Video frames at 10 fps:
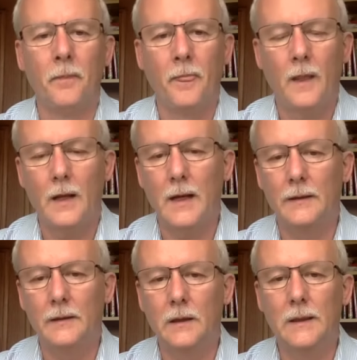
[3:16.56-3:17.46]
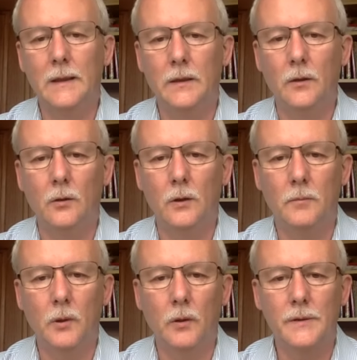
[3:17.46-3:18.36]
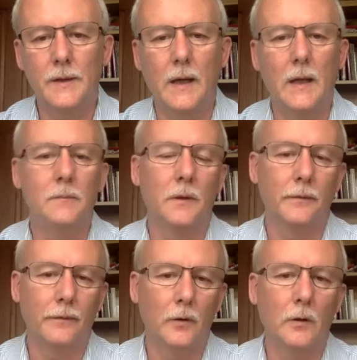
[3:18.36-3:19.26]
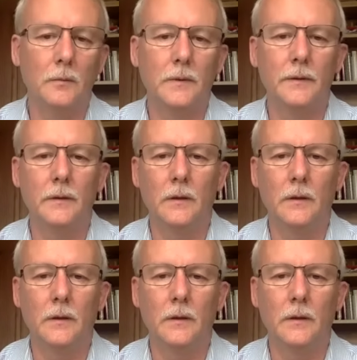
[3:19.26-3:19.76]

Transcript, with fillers: and cleared all the block xylem and phloem and,